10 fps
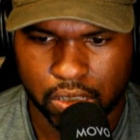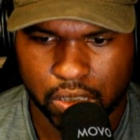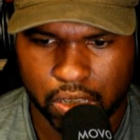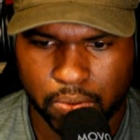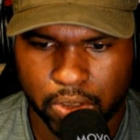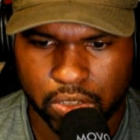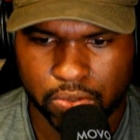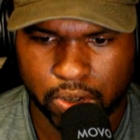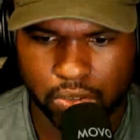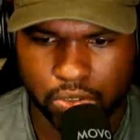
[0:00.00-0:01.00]
It was
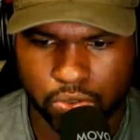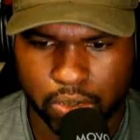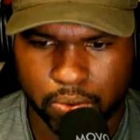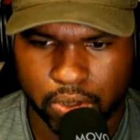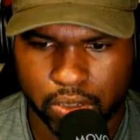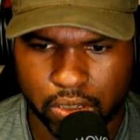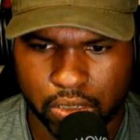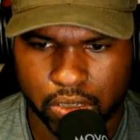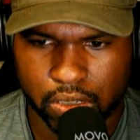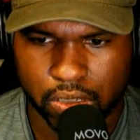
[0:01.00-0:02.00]
Luke 21.
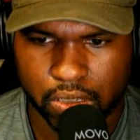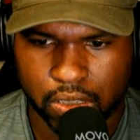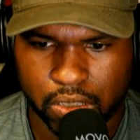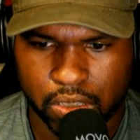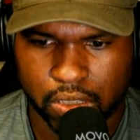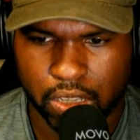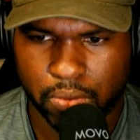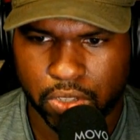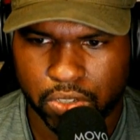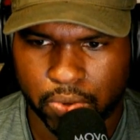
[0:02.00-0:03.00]
I
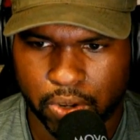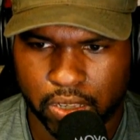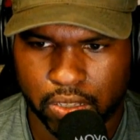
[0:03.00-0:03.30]
was right.